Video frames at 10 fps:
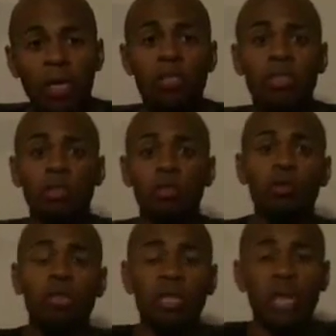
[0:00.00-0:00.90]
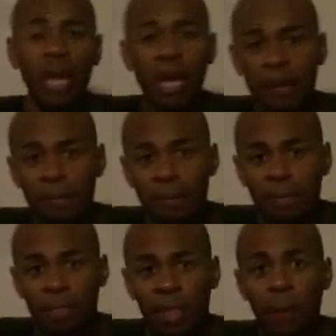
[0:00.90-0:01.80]
So you just ate
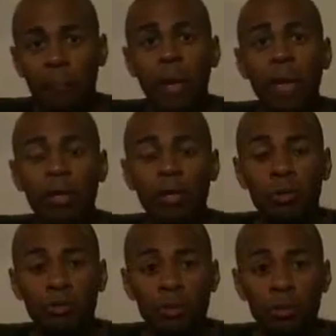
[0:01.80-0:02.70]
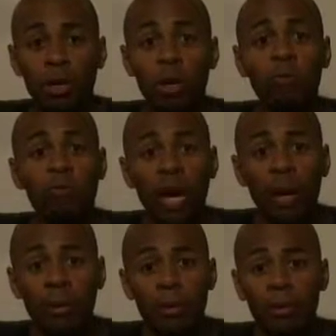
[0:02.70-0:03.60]
that bagel with no
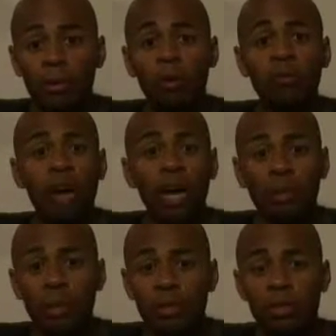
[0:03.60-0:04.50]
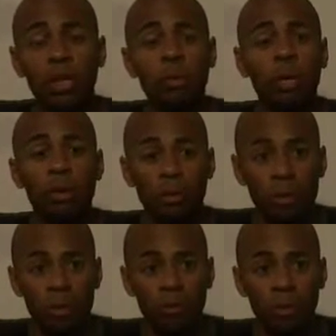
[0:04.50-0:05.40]
fiber, no vitamins, no
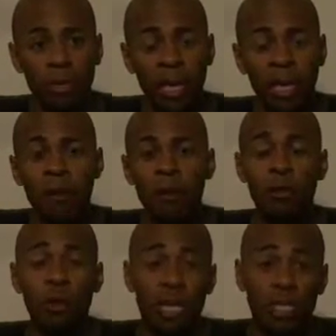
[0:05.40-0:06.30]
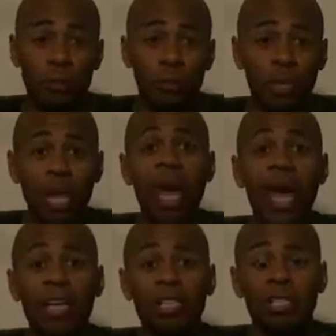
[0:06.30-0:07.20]
minerals, okay? You got a
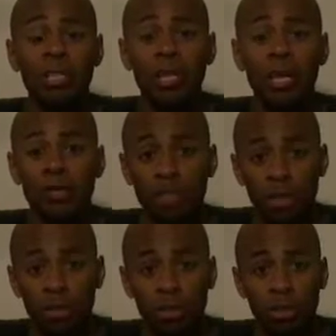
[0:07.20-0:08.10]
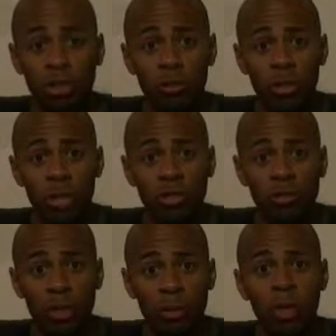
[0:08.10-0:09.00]
splash of sugar into your
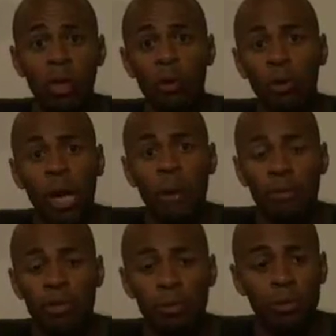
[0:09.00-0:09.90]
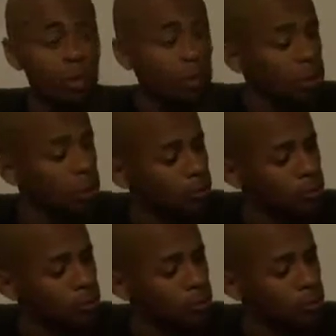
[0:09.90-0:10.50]
bloodstream. What happens to your blood sugar?